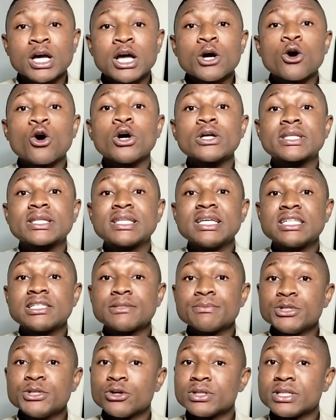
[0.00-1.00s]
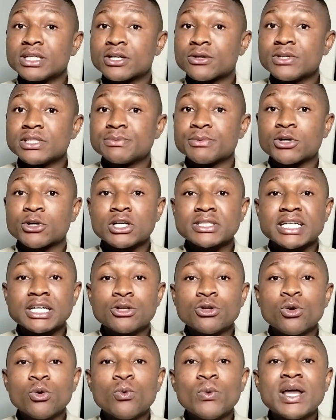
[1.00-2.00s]
God, teach me your decrees because I
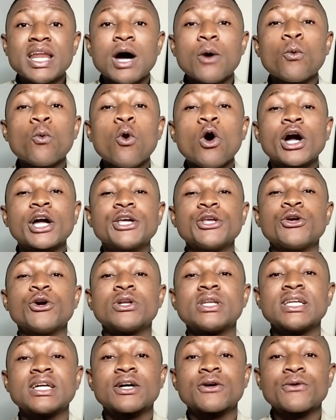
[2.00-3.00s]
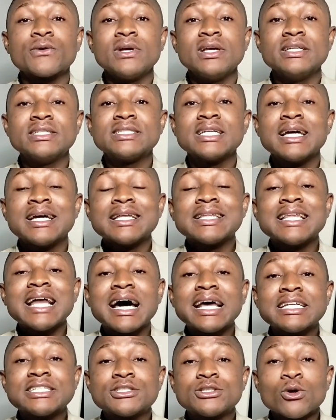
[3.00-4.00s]
know when I walk in your decrees,
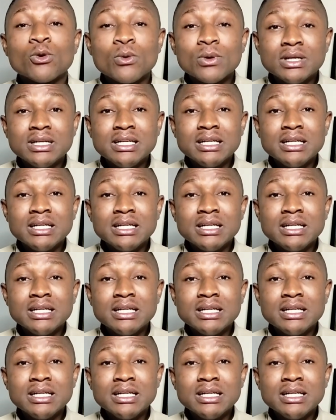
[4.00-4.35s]
that is the only